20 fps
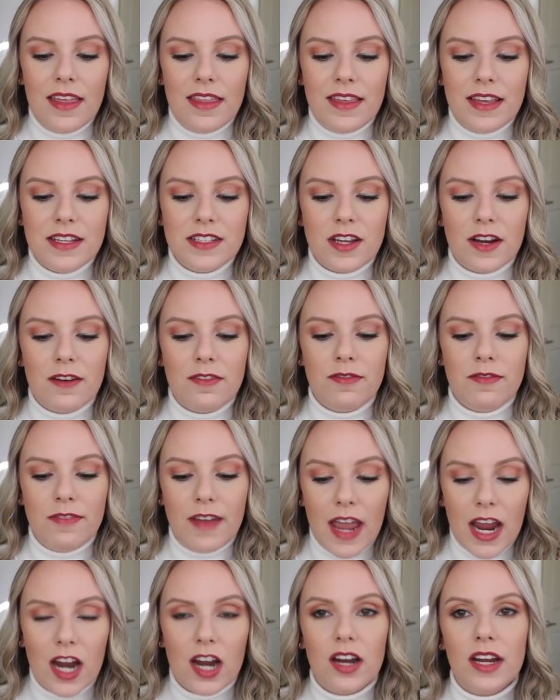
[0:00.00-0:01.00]
These are
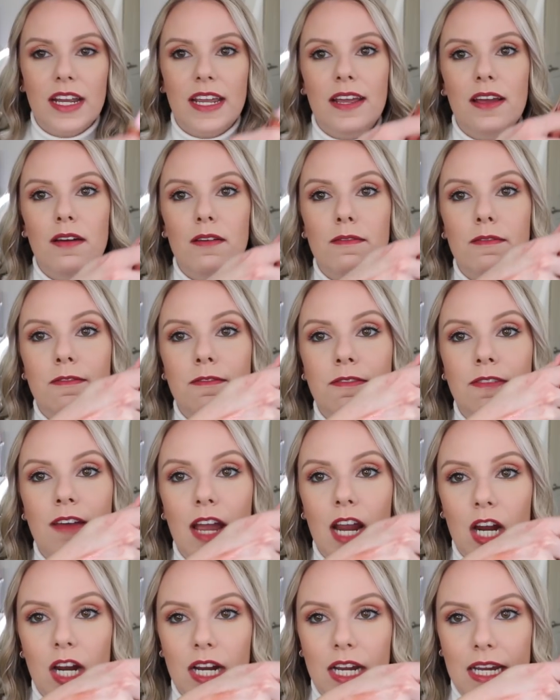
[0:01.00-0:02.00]
very,
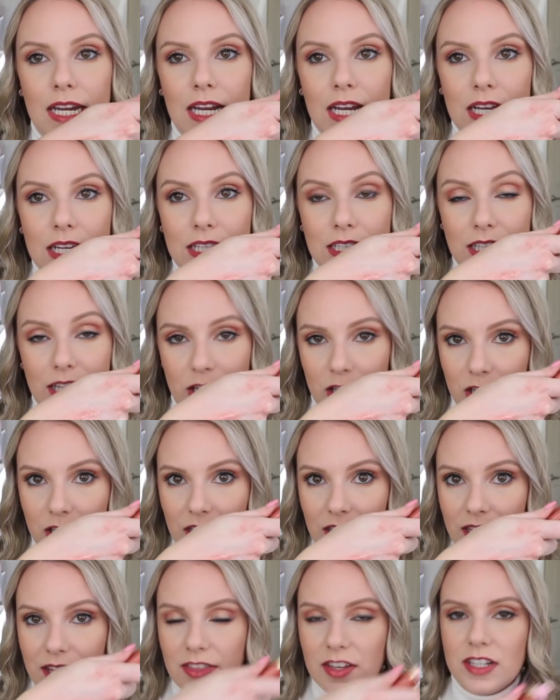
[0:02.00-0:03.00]
very glittery.